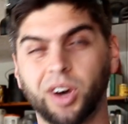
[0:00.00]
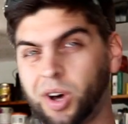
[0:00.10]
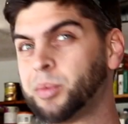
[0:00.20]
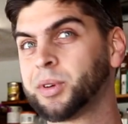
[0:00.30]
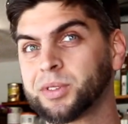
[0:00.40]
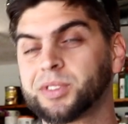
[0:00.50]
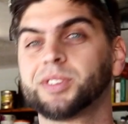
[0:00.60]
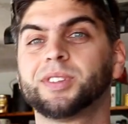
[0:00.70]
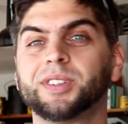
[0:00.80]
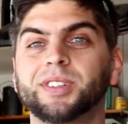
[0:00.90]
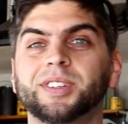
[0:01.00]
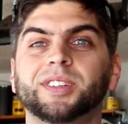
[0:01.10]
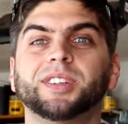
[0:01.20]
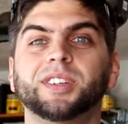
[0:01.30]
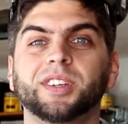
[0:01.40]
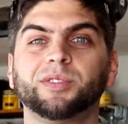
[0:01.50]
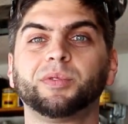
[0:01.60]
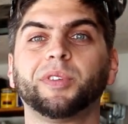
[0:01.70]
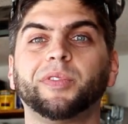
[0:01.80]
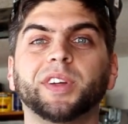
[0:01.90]
is
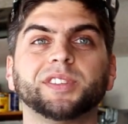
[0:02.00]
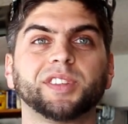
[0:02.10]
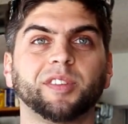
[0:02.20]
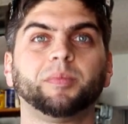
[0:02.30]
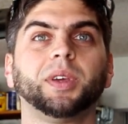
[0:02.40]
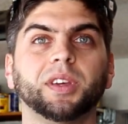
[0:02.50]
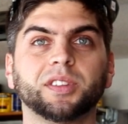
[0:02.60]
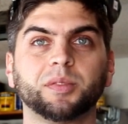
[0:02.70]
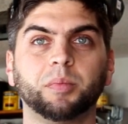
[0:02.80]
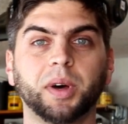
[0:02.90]
when the fun stuff begins.